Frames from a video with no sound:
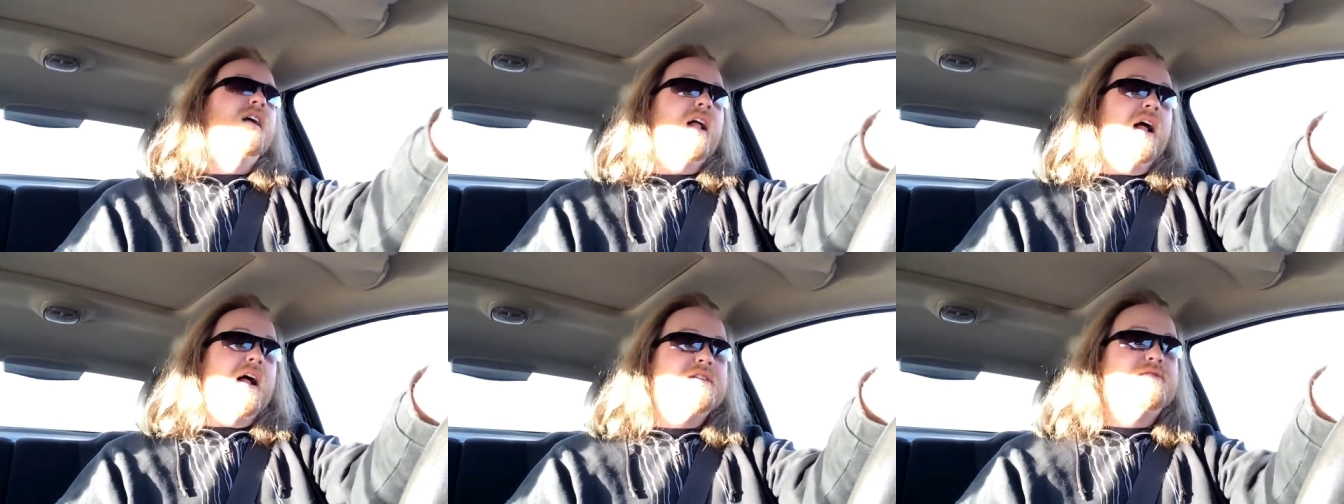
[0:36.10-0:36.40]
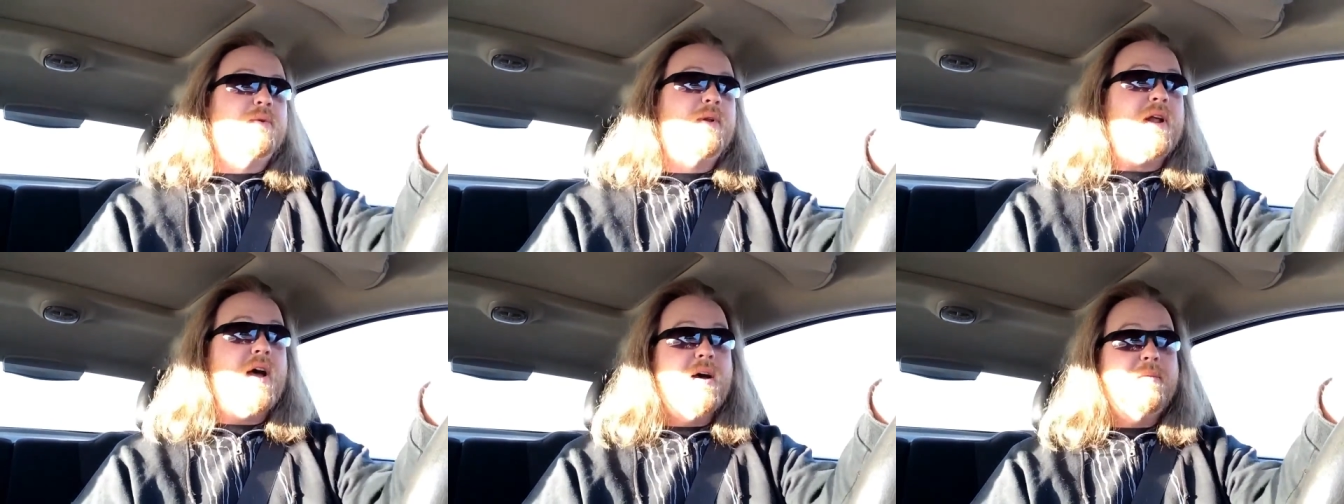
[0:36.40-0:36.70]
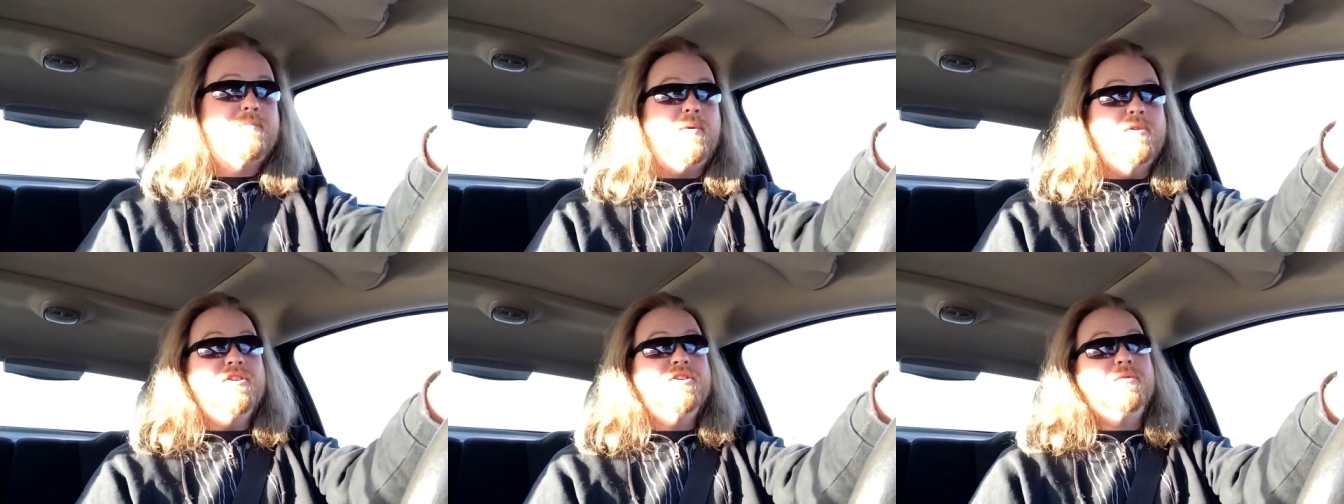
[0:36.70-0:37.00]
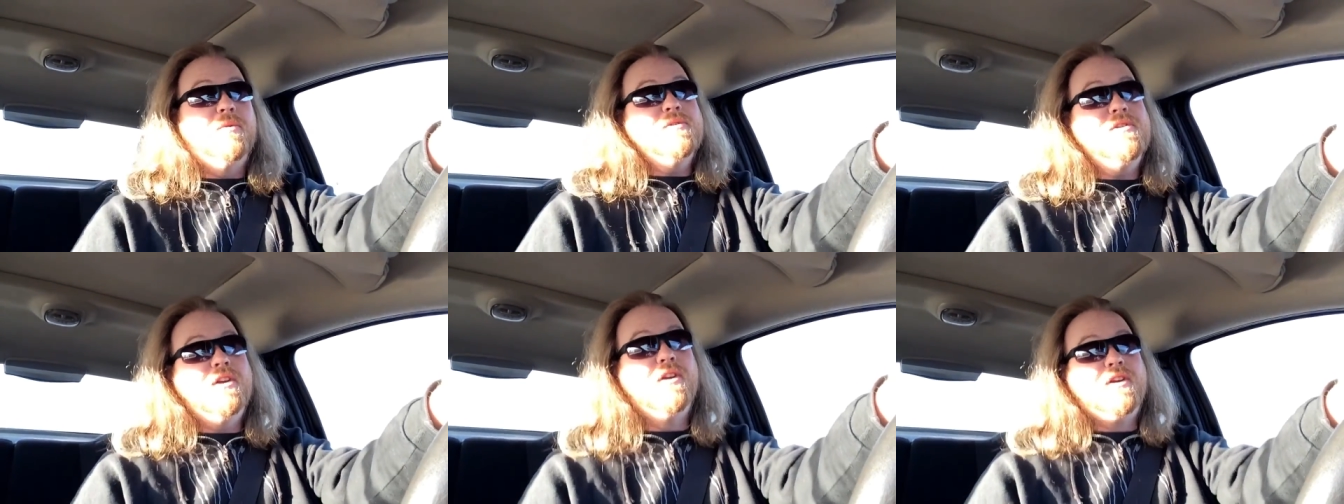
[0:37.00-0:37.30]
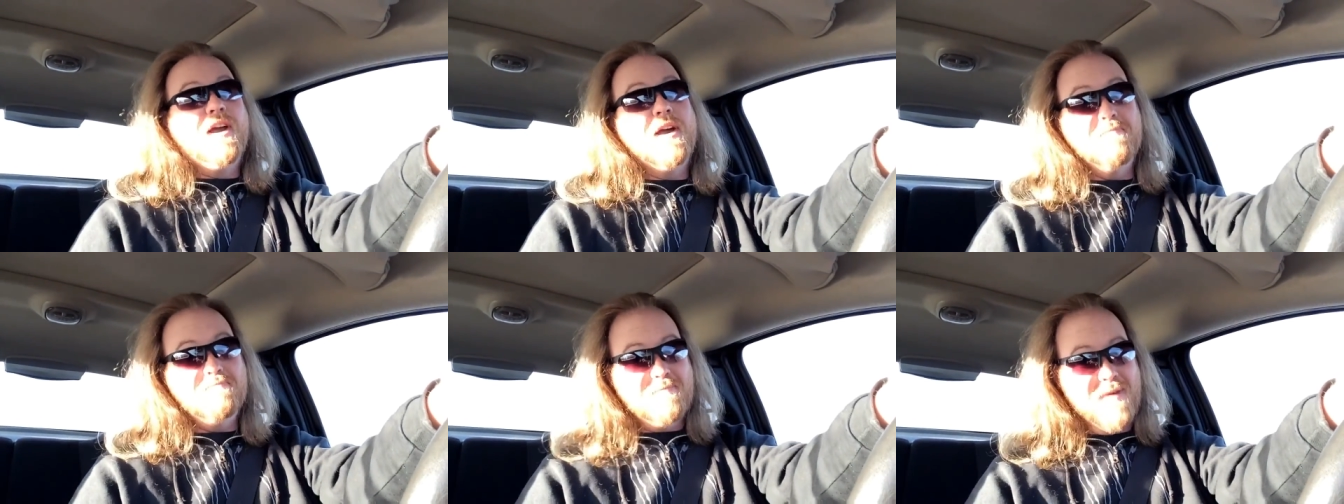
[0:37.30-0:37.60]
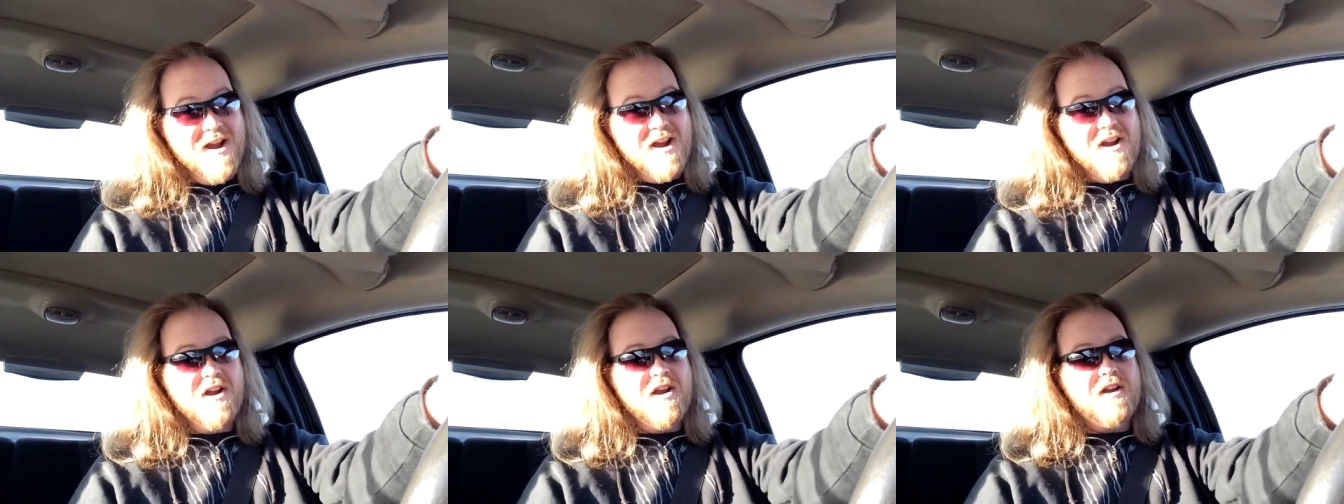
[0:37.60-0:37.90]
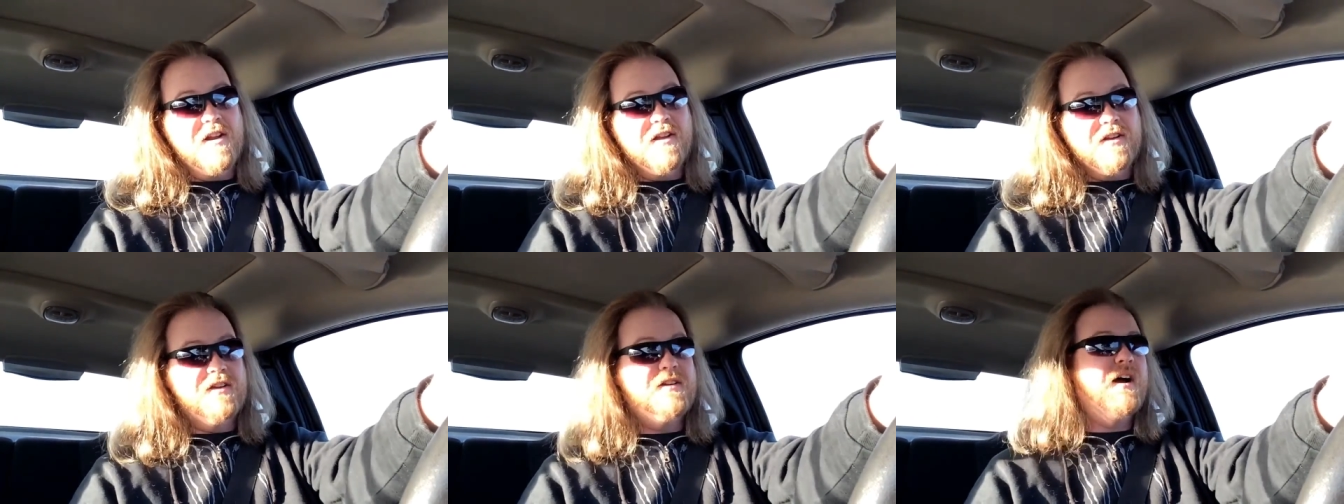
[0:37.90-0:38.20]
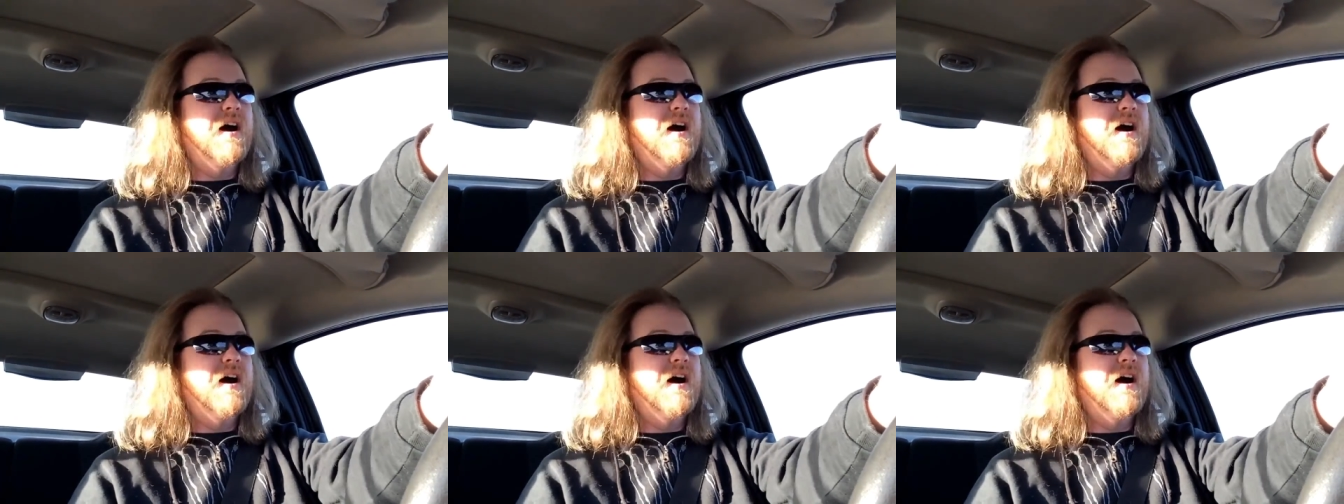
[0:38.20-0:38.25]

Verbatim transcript: that's what happens when you get married.